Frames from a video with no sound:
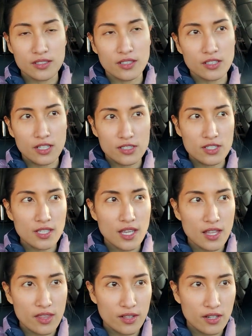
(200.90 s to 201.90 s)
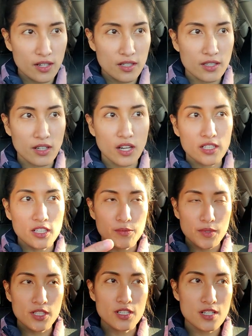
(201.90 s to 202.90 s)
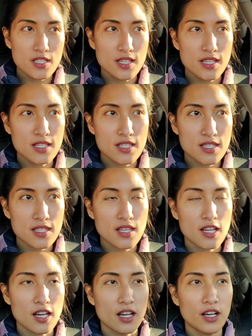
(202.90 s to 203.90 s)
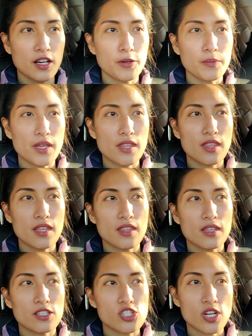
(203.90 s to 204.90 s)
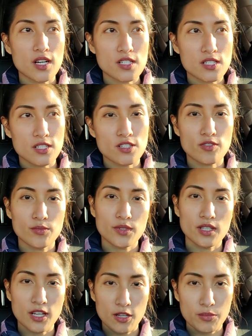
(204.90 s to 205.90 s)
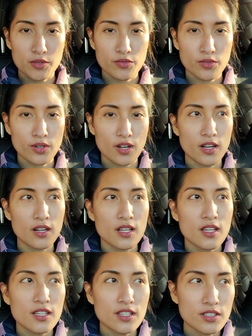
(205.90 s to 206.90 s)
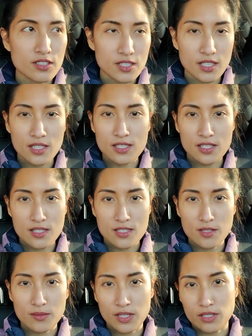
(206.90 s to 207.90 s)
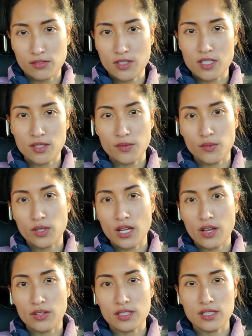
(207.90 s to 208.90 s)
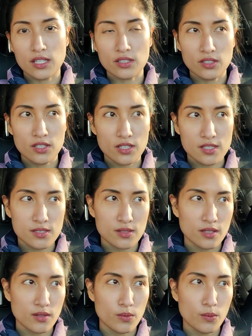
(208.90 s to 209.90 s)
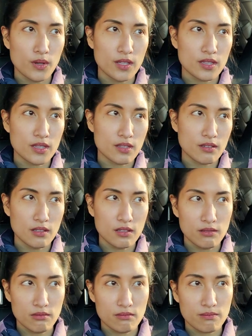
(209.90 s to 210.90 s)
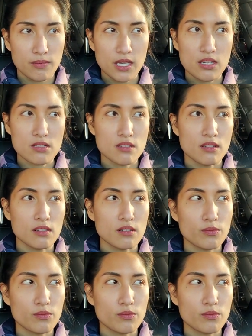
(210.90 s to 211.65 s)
get together, the oncoming nurses, and then the charge nurse from the night before, just kind of tells them like the rundown of how the day looks, what the patient,